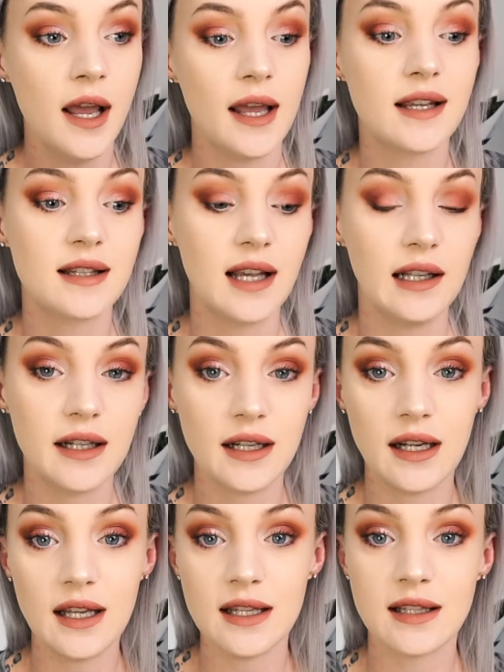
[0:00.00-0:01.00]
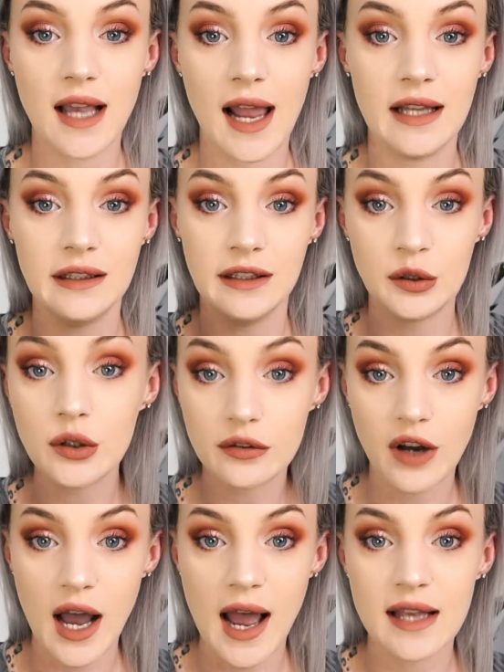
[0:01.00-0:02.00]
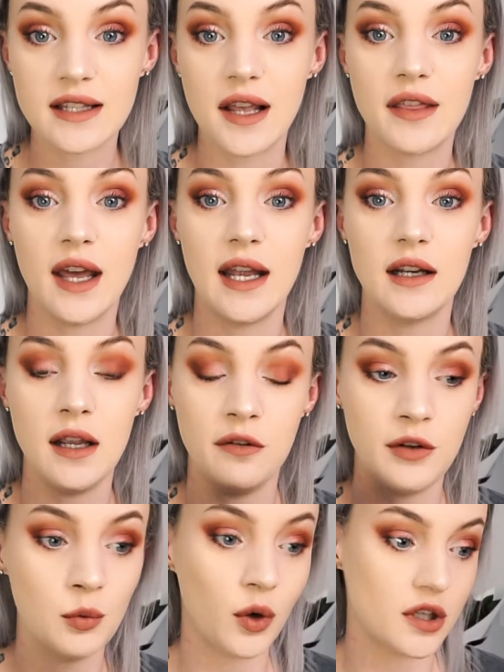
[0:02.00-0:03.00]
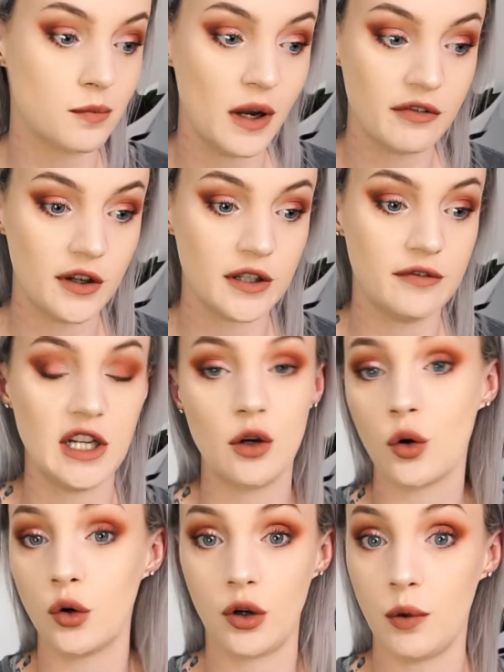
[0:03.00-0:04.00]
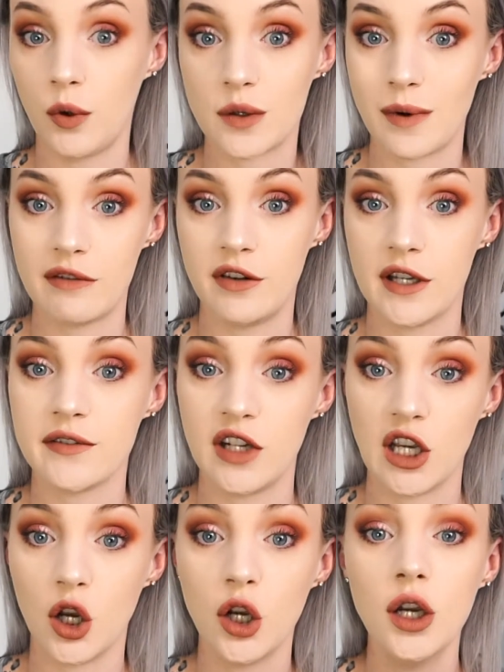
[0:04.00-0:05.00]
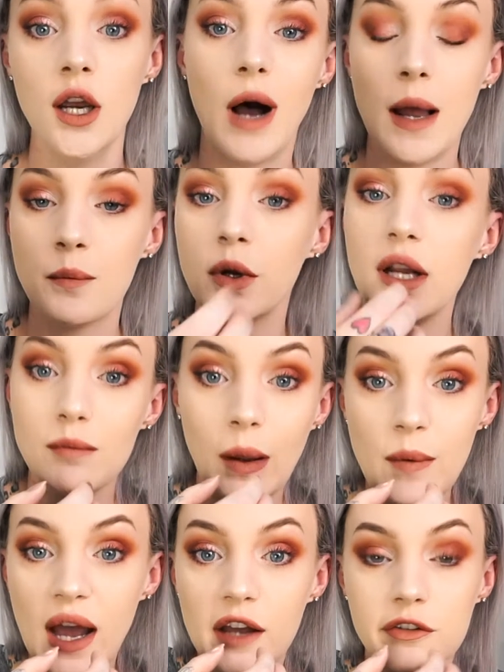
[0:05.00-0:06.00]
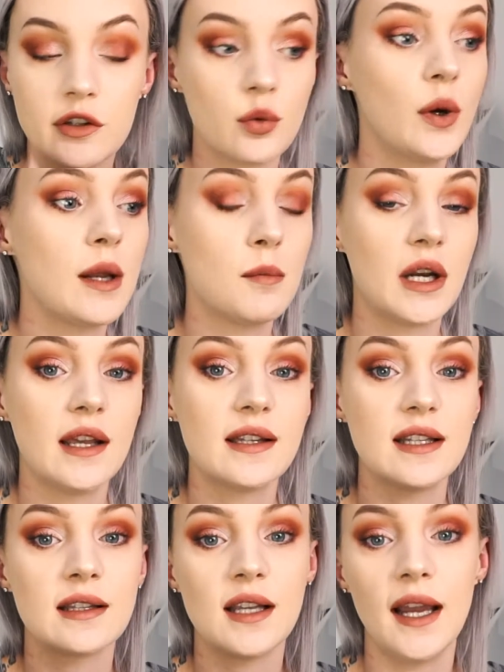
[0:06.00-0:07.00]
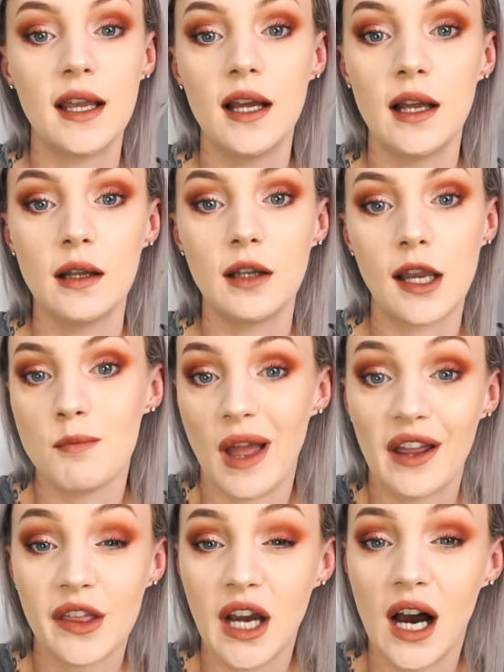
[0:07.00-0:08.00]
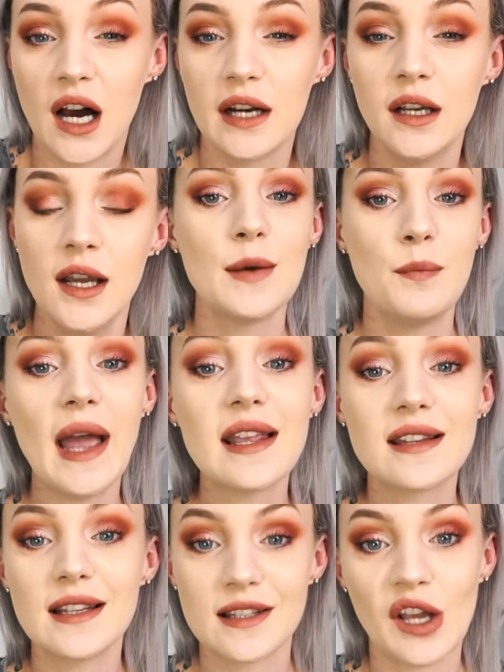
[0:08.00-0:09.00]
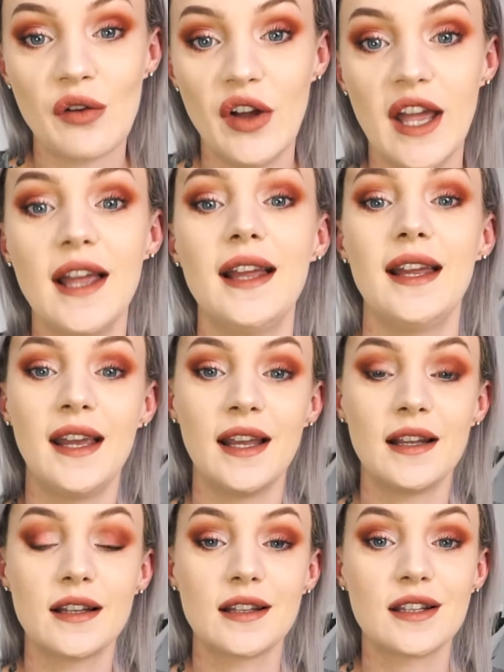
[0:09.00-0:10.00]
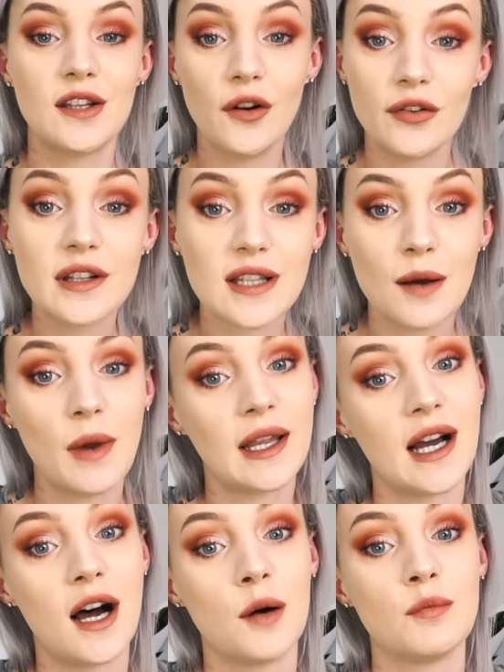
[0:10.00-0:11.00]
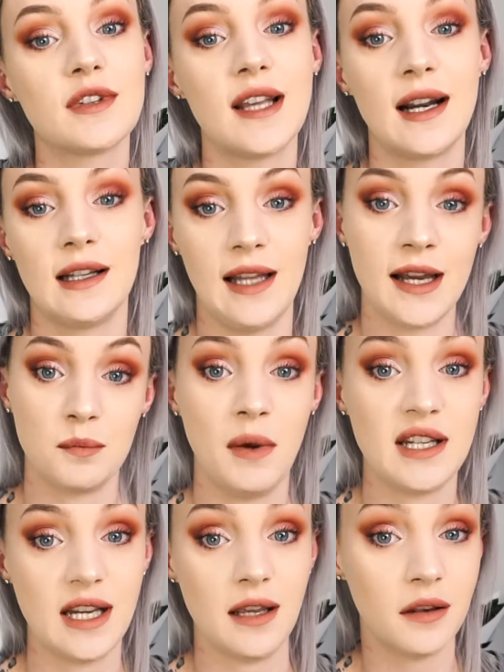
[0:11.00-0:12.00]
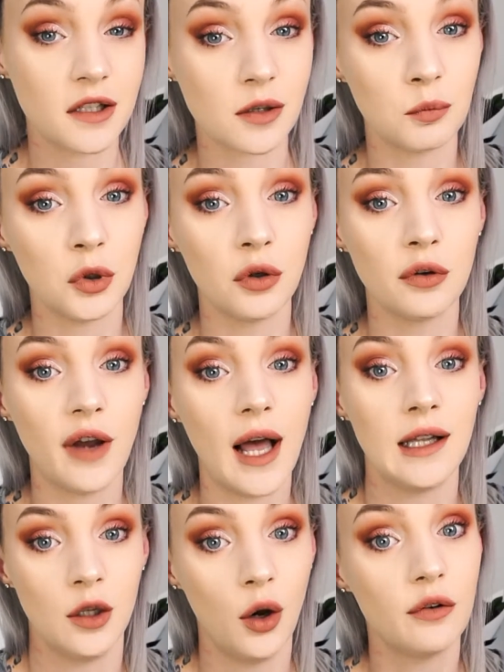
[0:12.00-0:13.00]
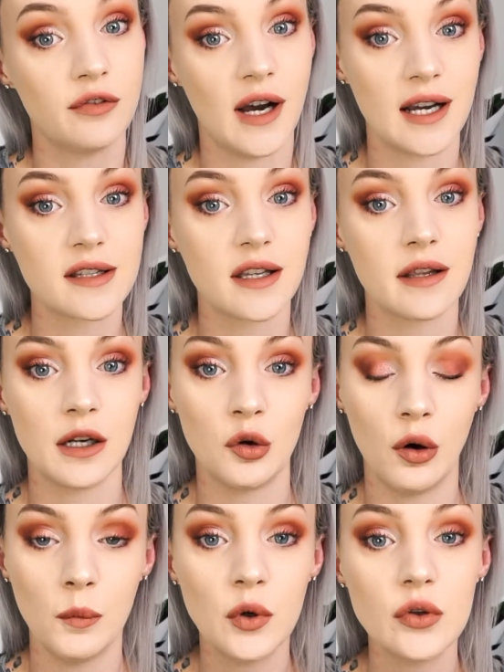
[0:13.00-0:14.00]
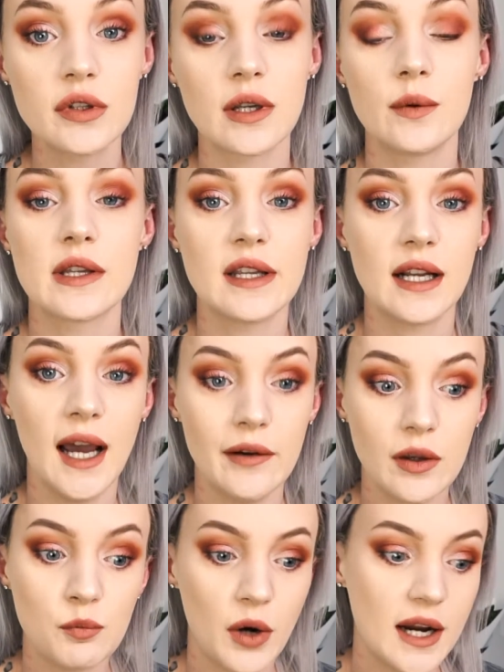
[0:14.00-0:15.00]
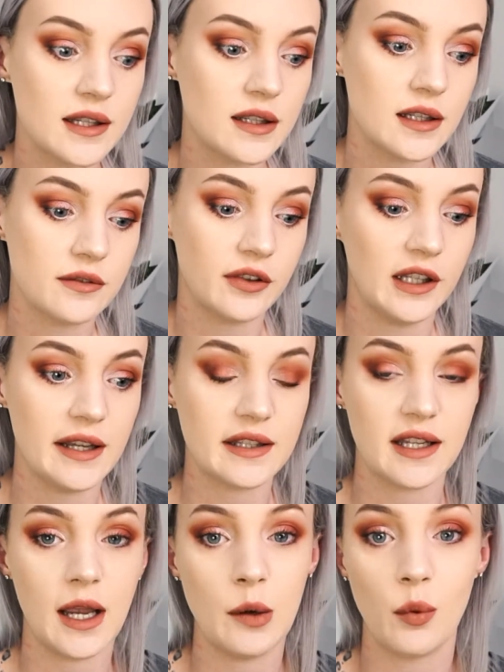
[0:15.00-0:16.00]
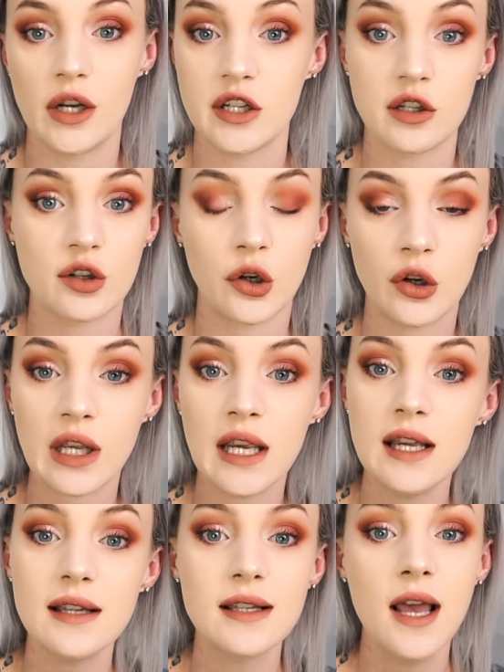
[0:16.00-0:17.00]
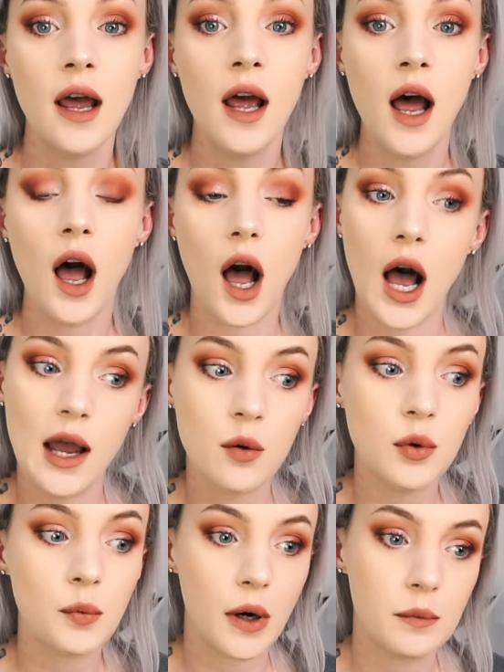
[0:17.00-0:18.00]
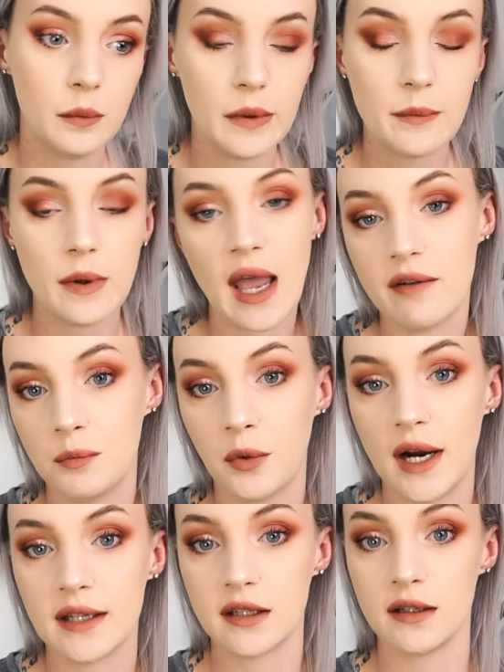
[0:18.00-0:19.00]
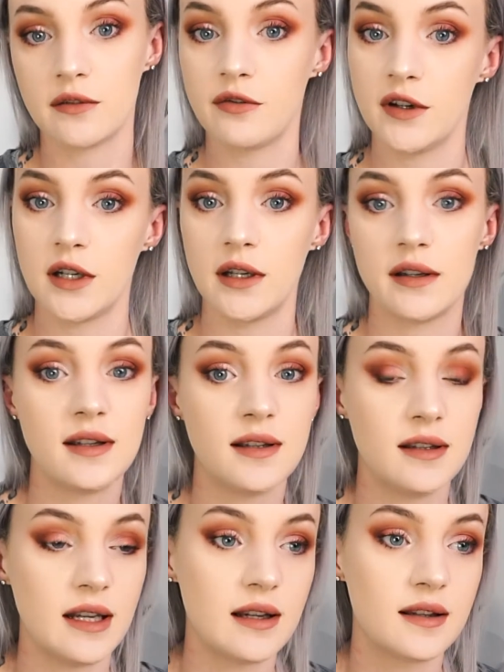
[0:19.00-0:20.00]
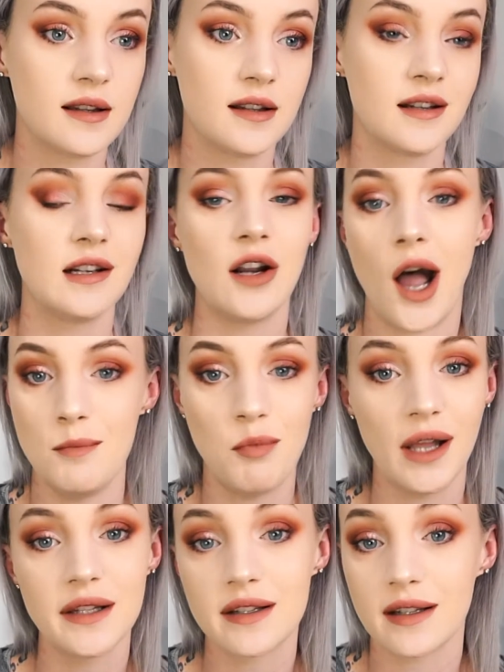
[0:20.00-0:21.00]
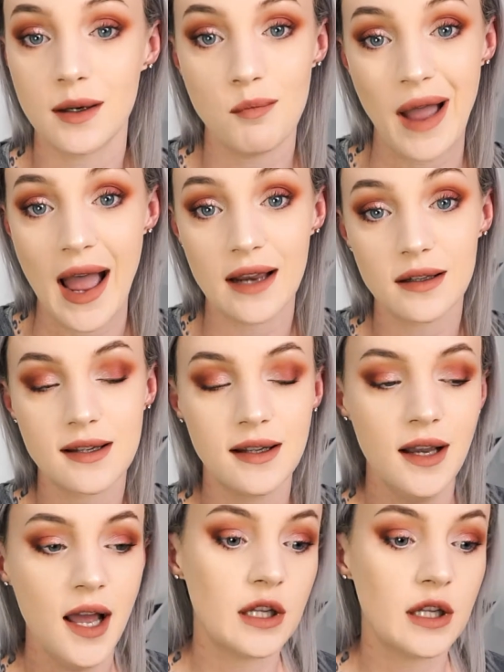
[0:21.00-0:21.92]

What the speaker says: Accelerant is a little device that if you watch my first video or go watch my first video, I put it in my mouth for 20 minutes. It's like a mouth guard. The basics of it, it softens up my gums and allows my teeth to move a lot faster than normal. So instead of having braces for let's say 1 to 2 years, I will probably be having braces for 6 to 9 months at a max.